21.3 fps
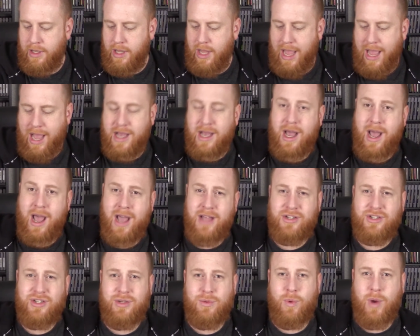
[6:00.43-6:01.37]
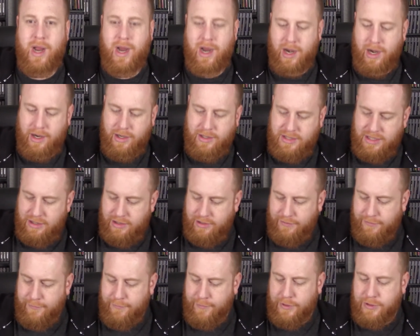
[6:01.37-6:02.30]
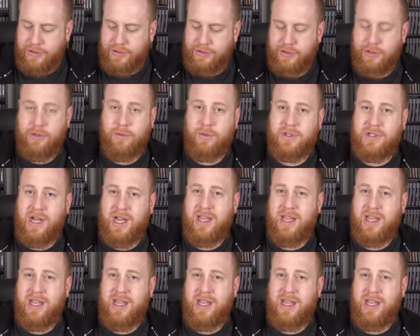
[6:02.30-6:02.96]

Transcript: Ashieware did the first two, which I